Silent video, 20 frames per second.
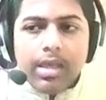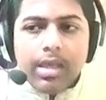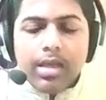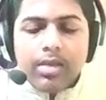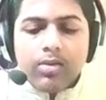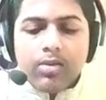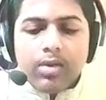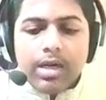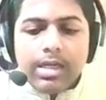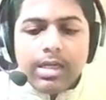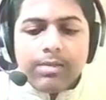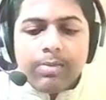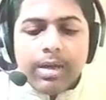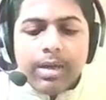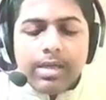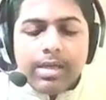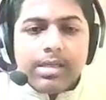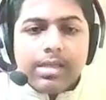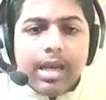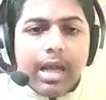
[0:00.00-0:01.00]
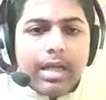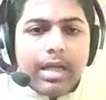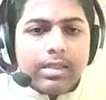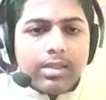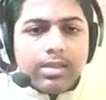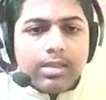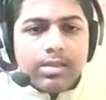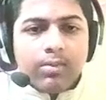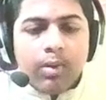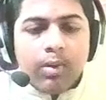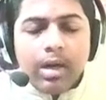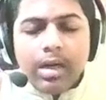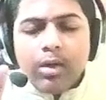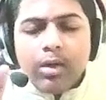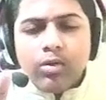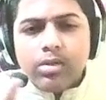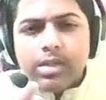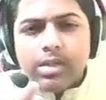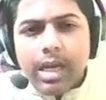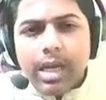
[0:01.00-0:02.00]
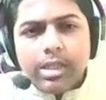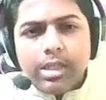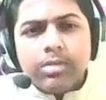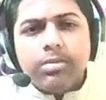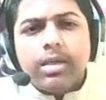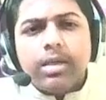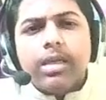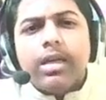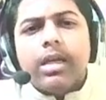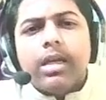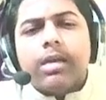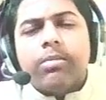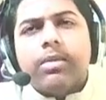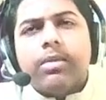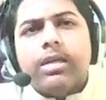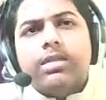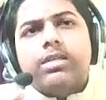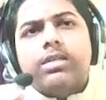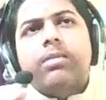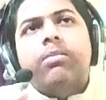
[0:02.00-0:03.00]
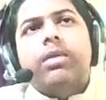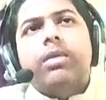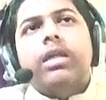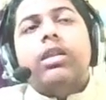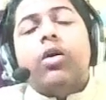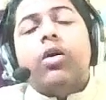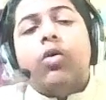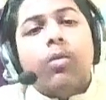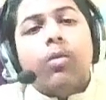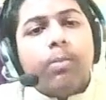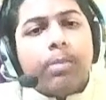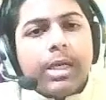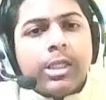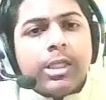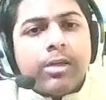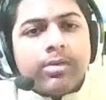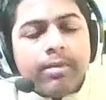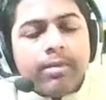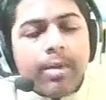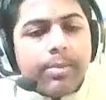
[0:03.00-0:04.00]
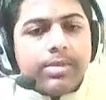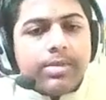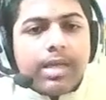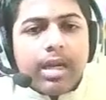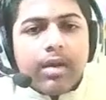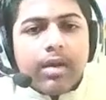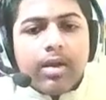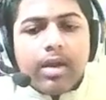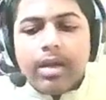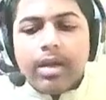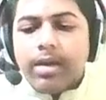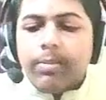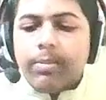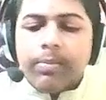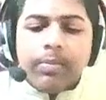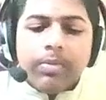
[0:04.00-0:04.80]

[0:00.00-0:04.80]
So let's pass slash. What do slash mean? It means simply the home page of the website, right?